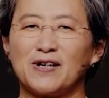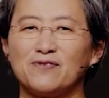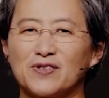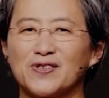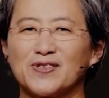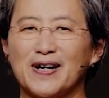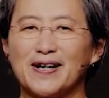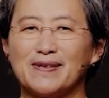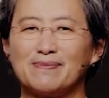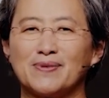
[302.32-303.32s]
four,
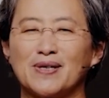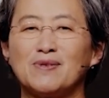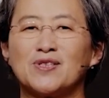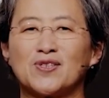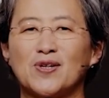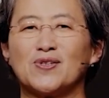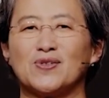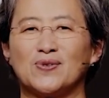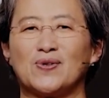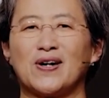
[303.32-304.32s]
is a five
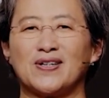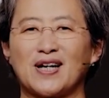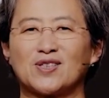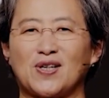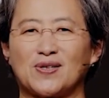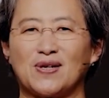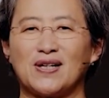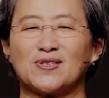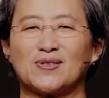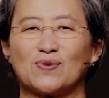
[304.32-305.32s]
nanometer process
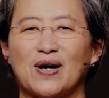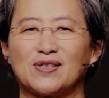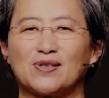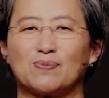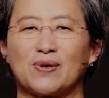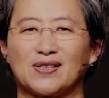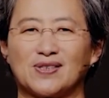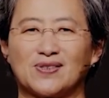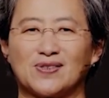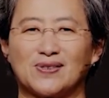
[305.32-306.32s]
node. They
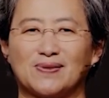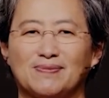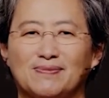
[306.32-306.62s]
showed the new